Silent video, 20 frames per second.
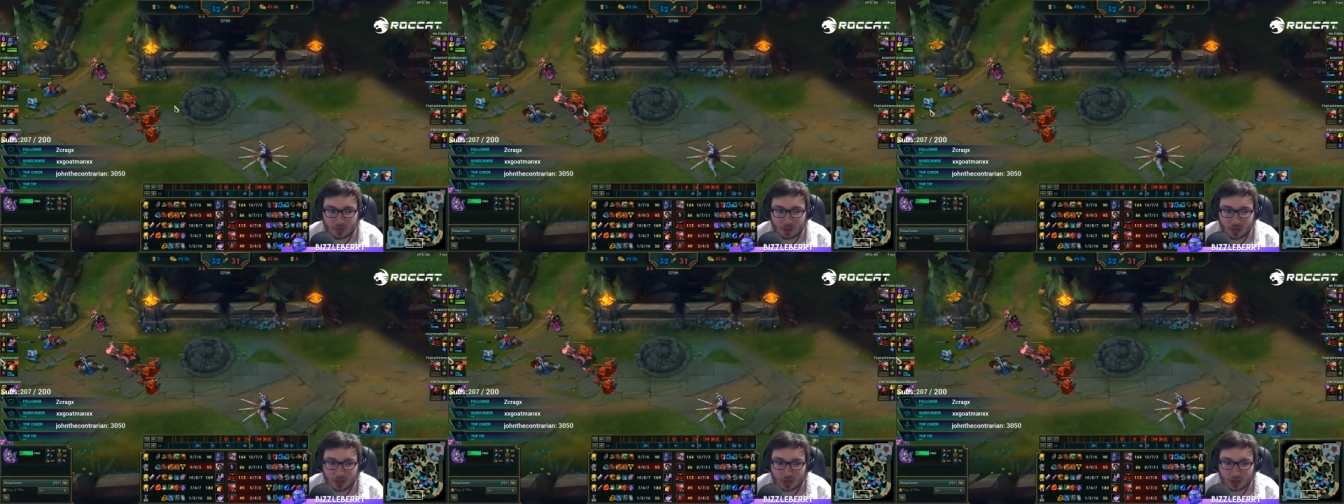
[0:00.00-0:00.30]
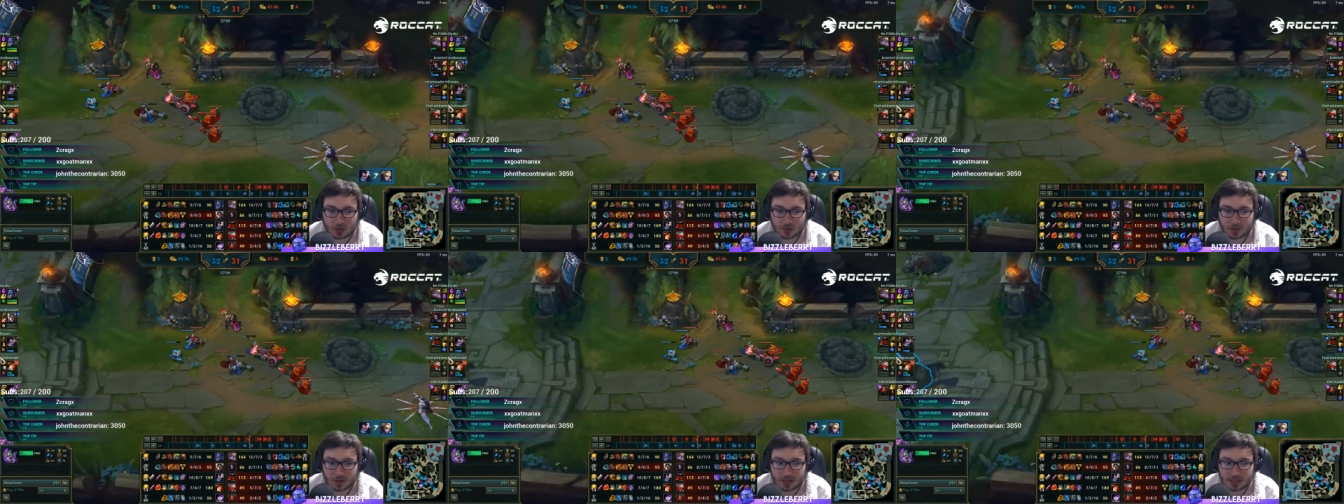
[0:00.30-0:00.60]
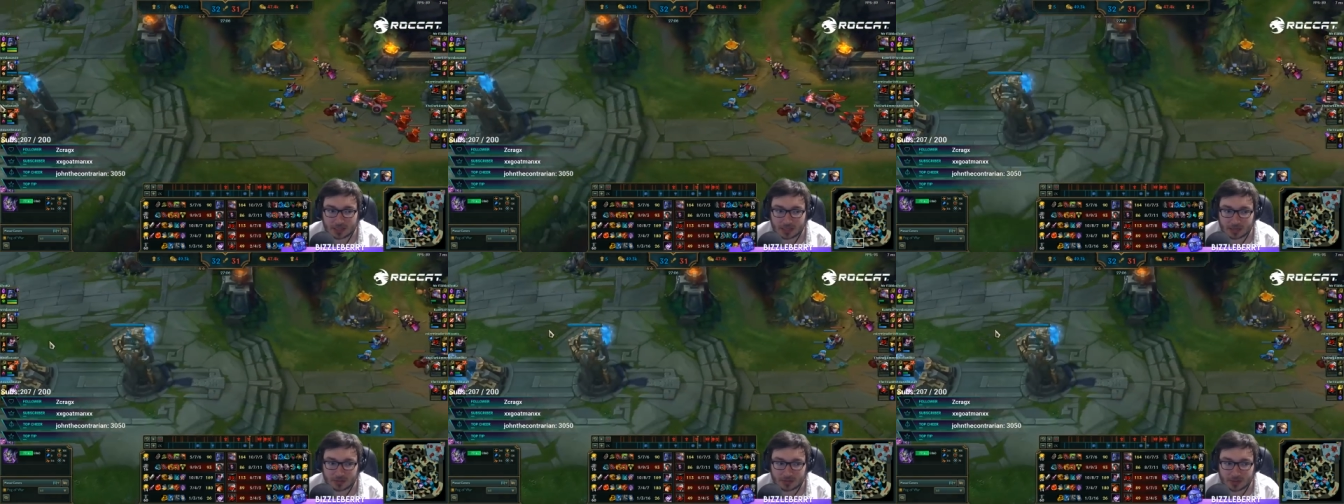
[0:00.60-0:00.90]
you could have
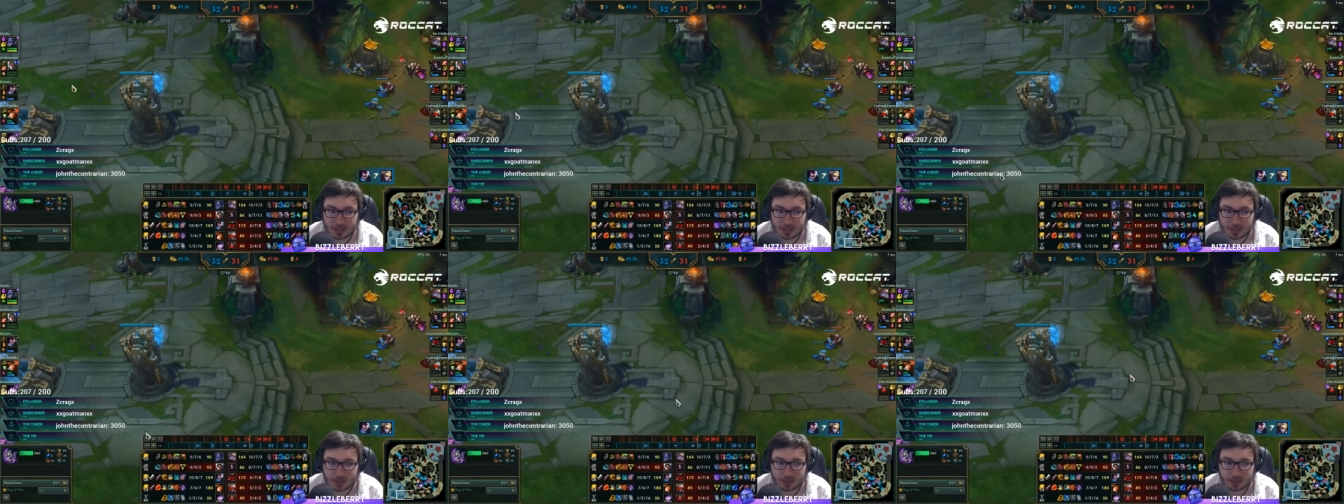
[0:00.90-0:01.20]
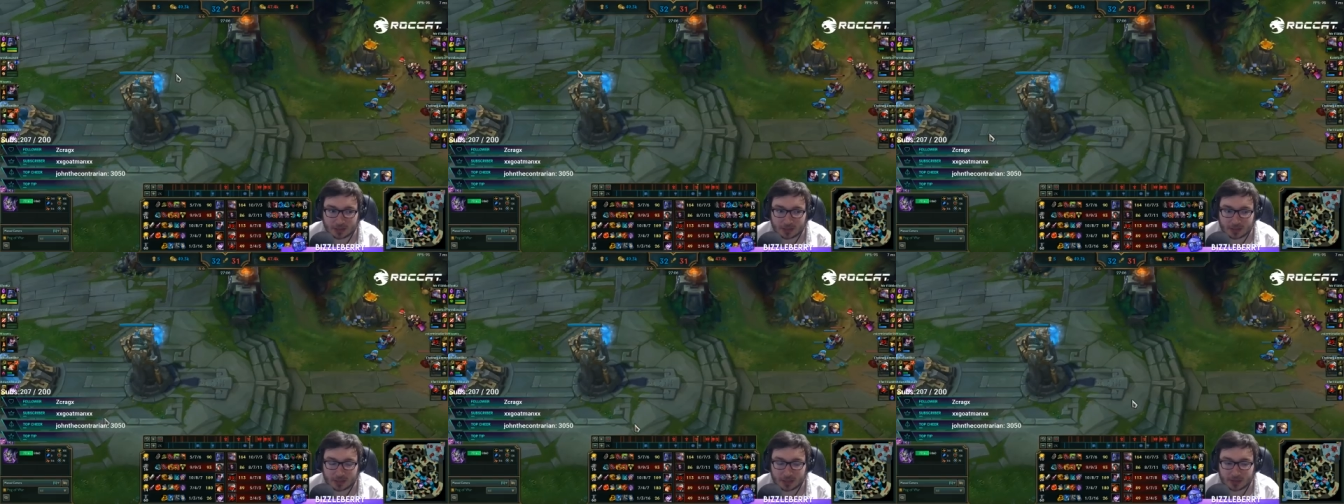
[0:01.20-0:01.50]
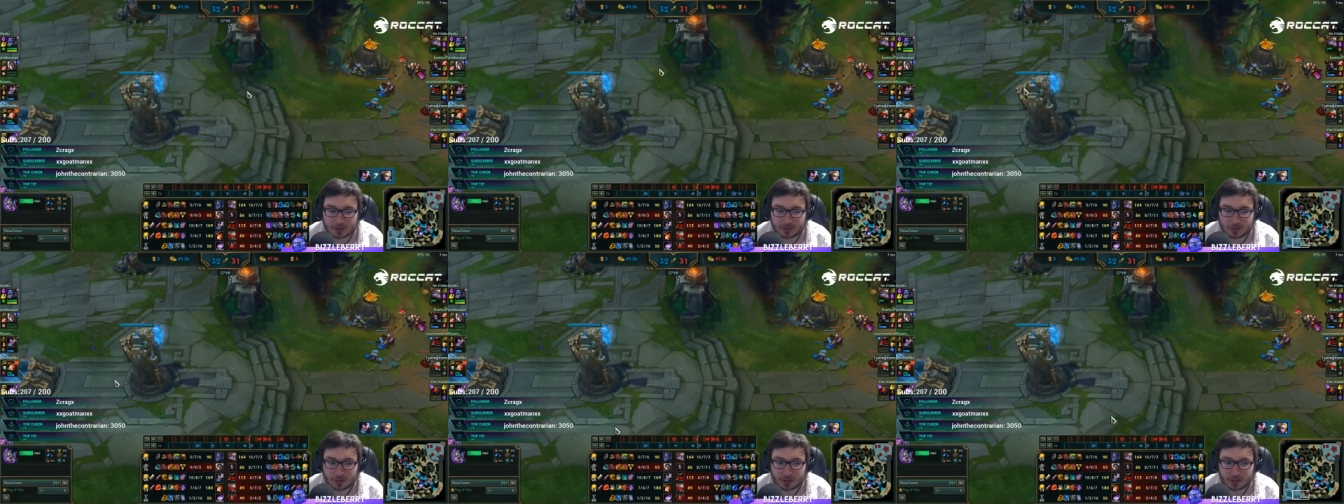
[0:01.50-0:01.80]
easily have taken a
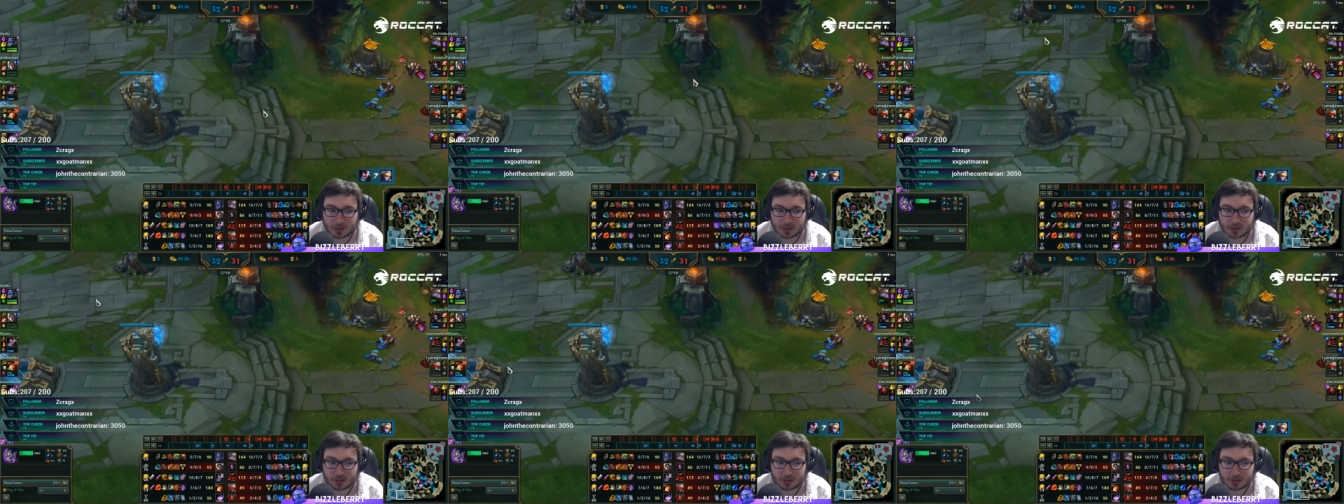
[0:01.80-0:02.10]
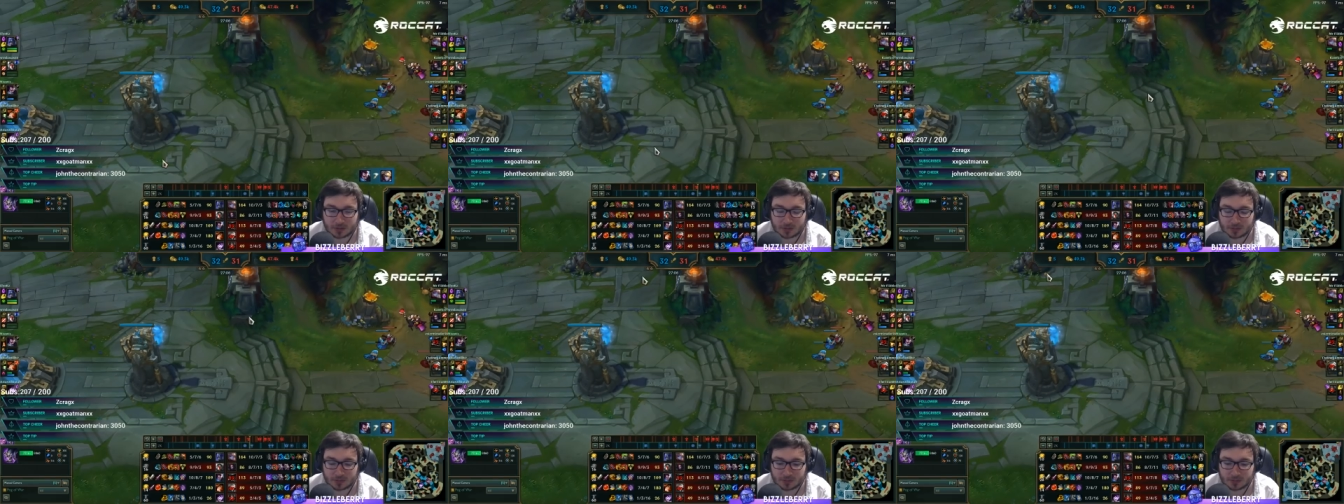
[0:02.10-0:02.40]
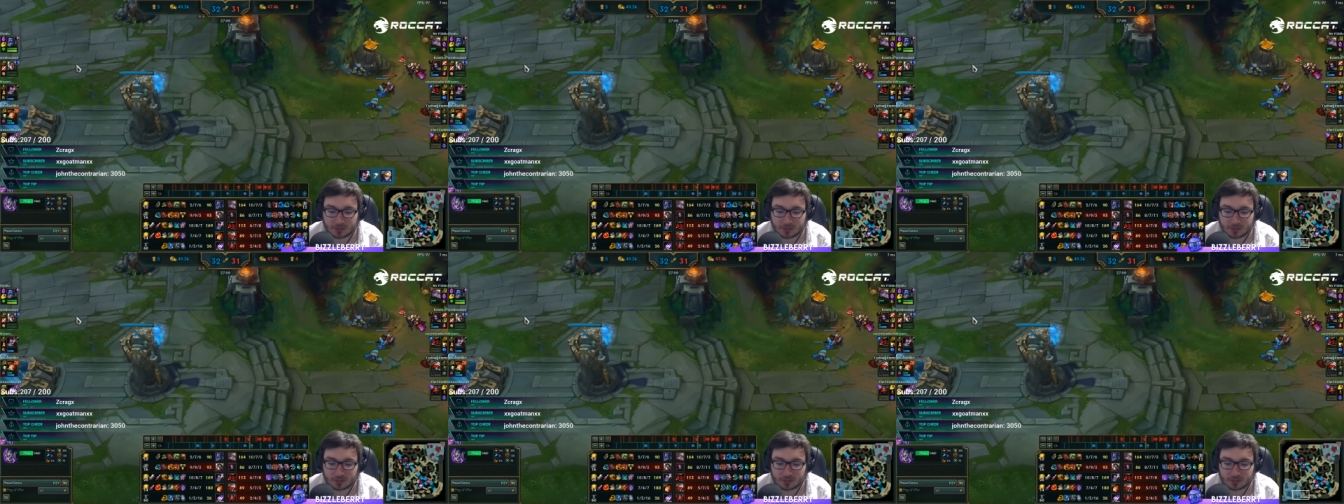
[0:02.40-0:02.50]
tier 3 here.